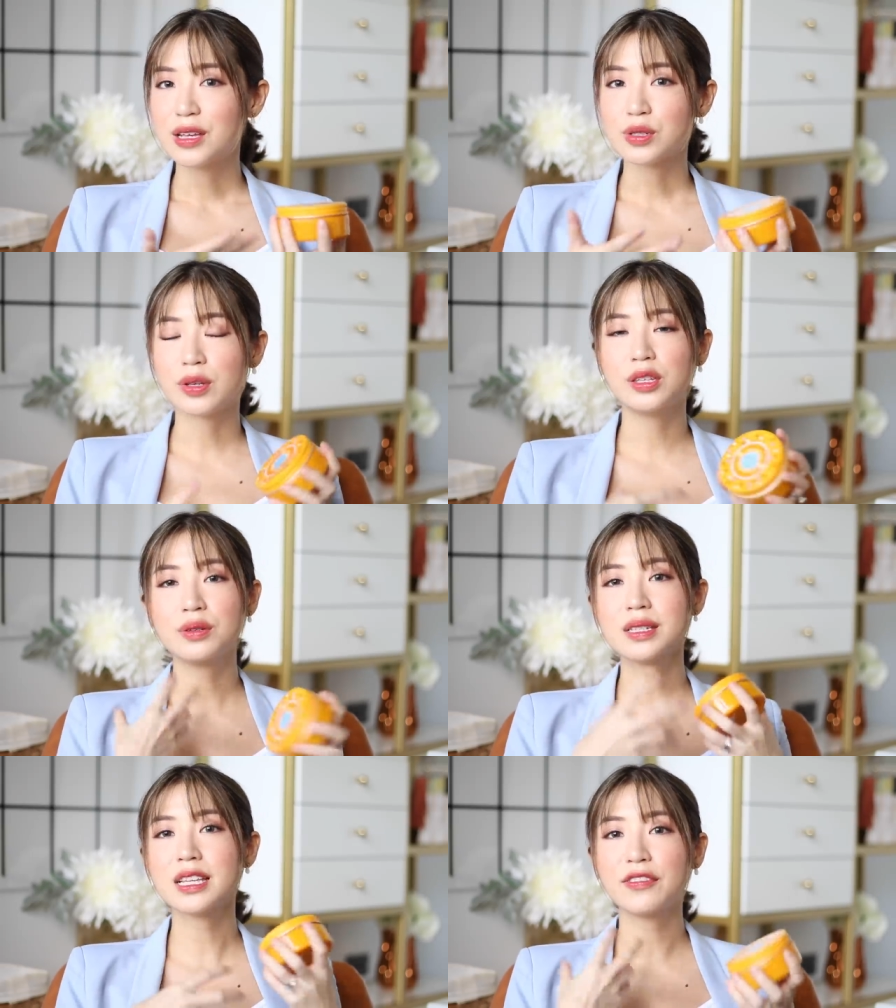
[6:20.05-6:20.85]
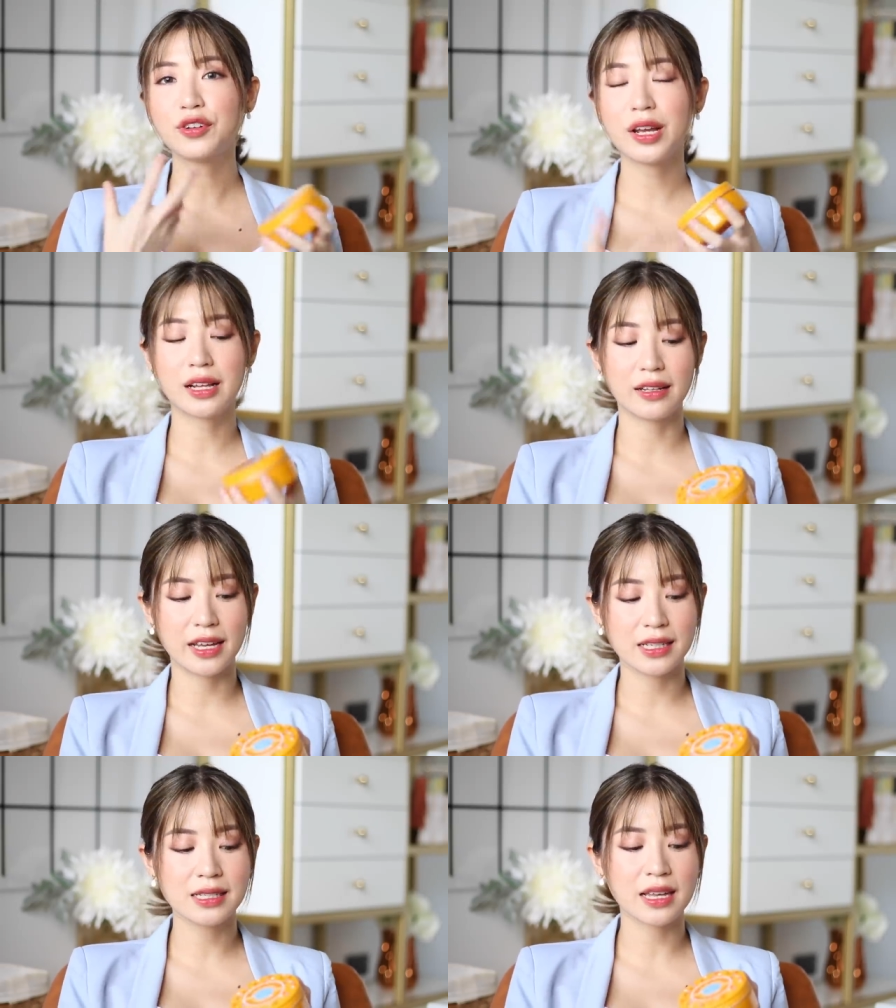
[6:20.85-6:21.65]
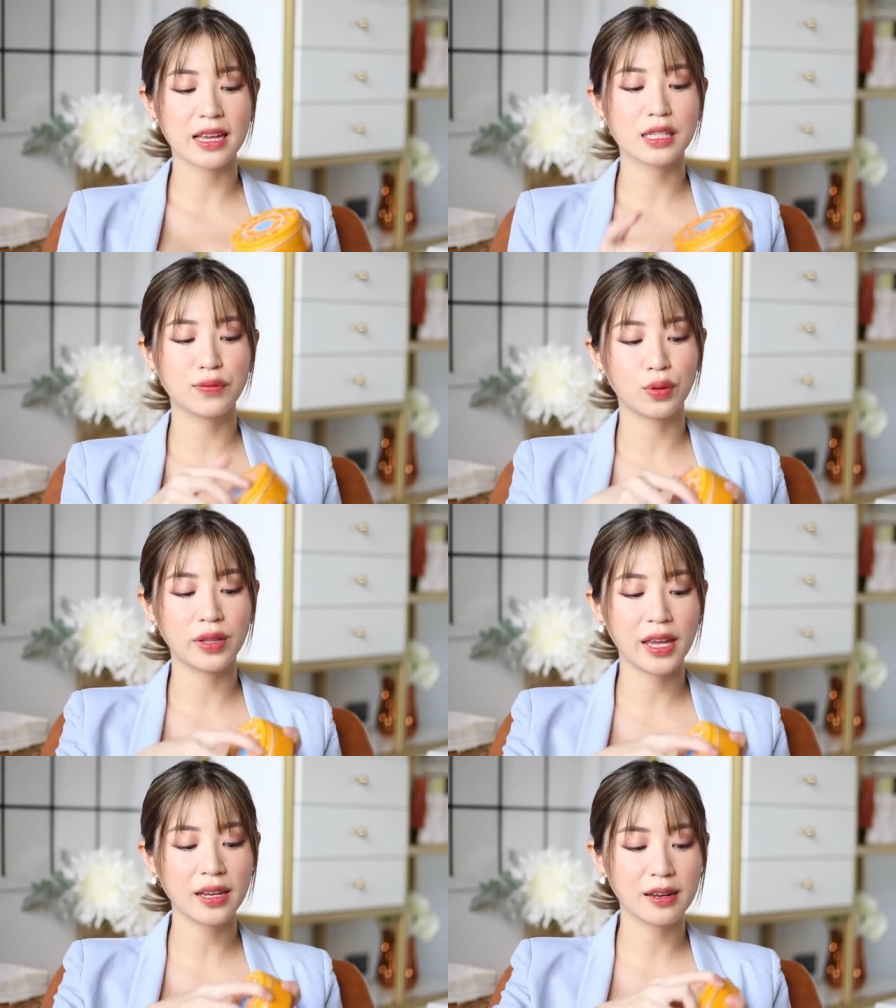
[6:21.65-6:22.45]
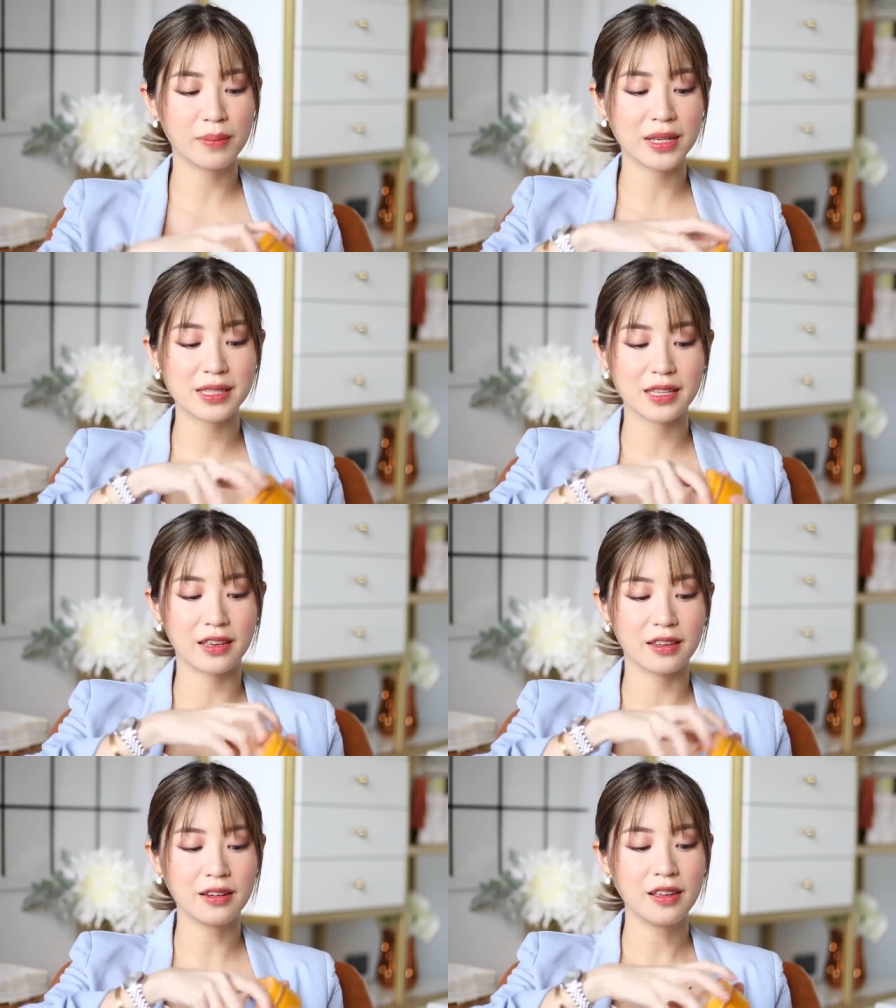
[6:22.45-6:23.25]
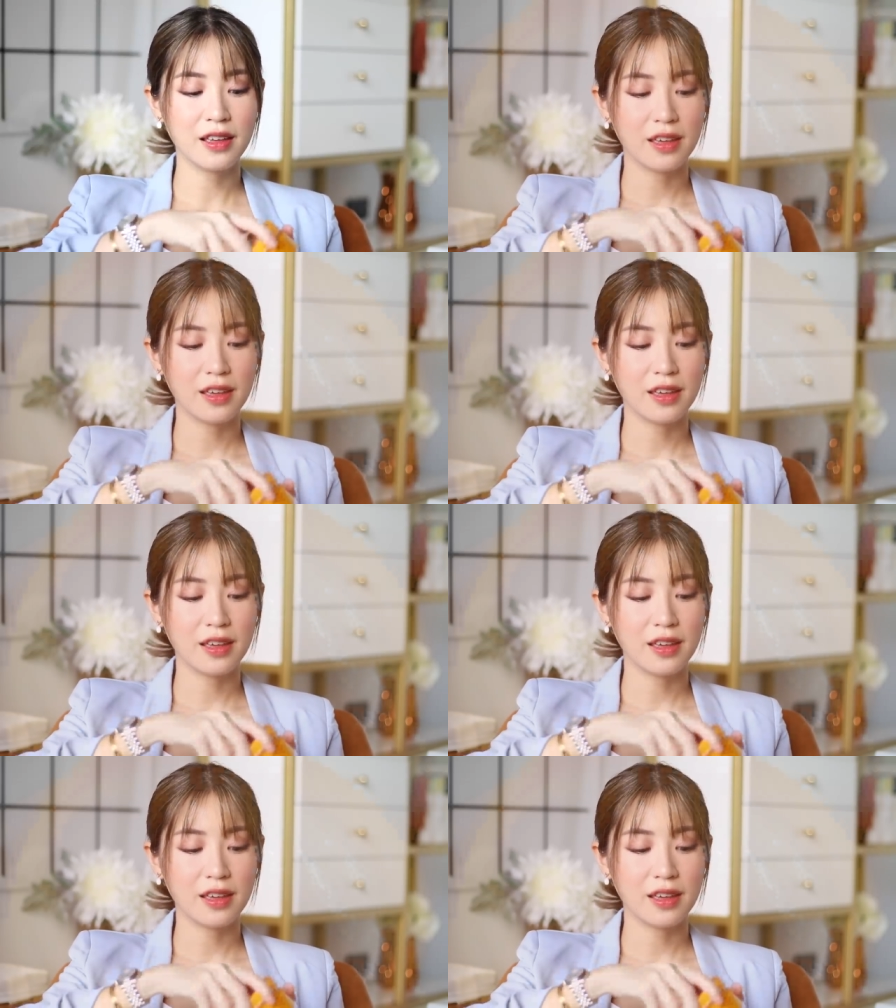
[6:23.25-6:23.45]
So I use this after I cleanse, I exfoliate my skin.